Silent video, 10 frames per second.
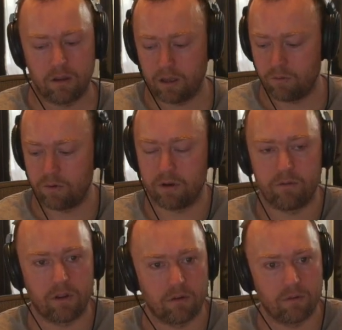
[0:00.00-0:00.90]
Get rid of
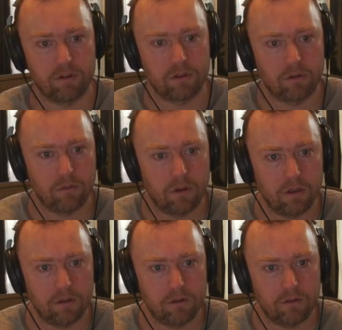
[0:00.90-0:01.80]
the original
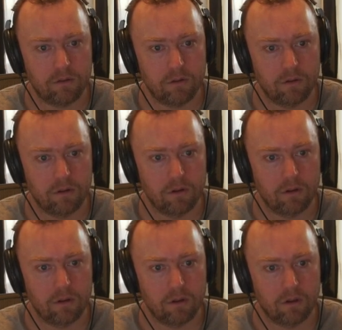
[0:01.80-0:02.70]
ones.
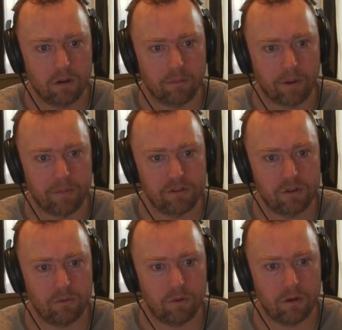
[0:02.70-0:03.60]
Am I
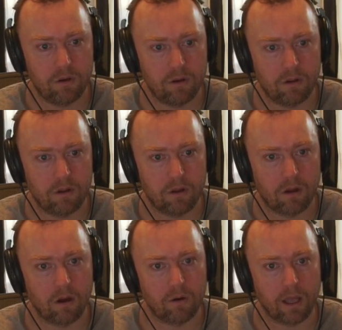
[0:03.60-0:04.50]
missing one?
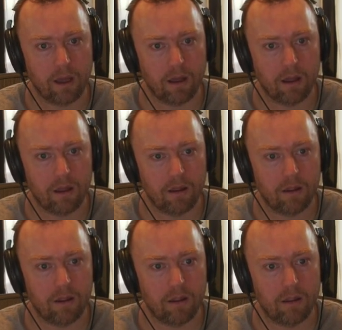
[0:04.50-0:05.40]
Oh yeah,
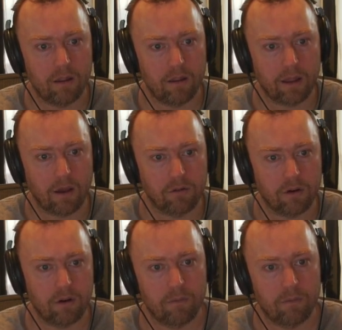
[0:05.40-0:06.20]
the counter.